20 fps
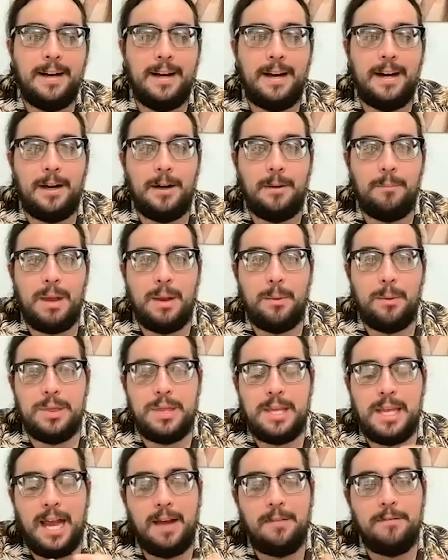Um, and with
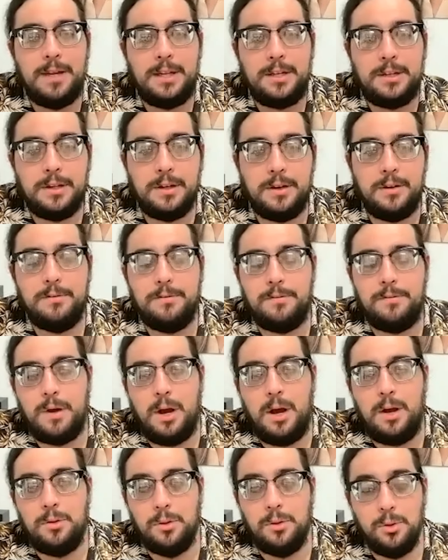the advent of
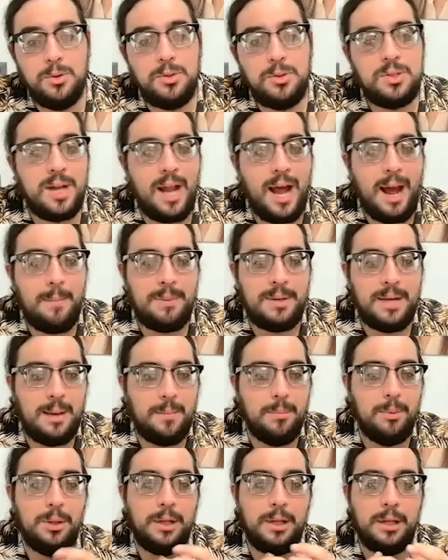uh, the Lucyd app
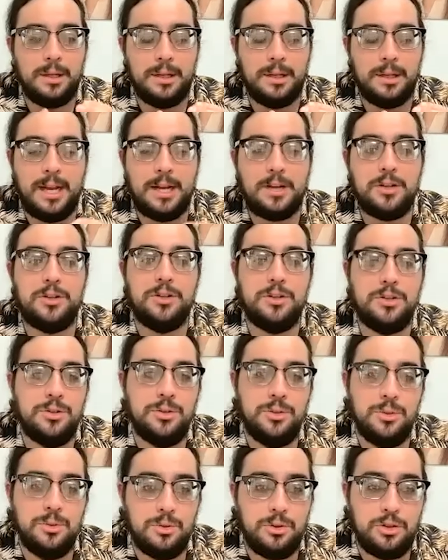enabling connection
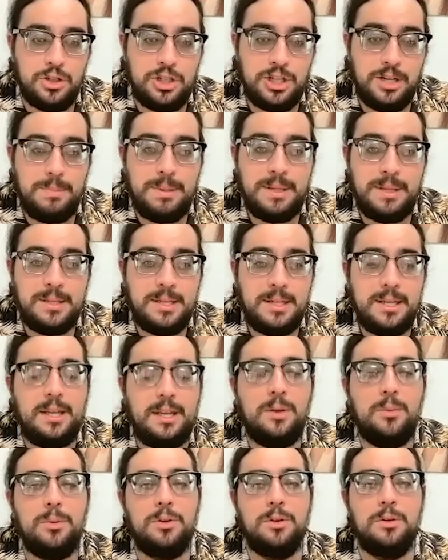to G P
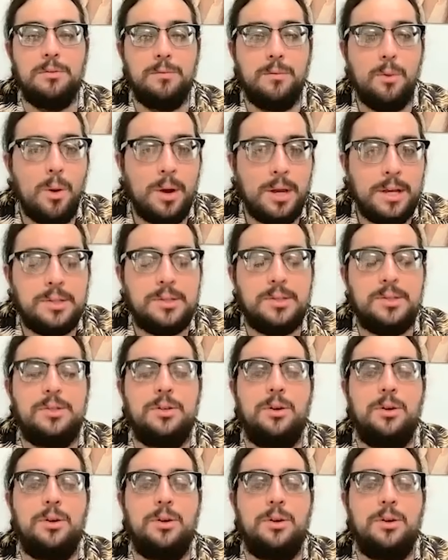T with your voice,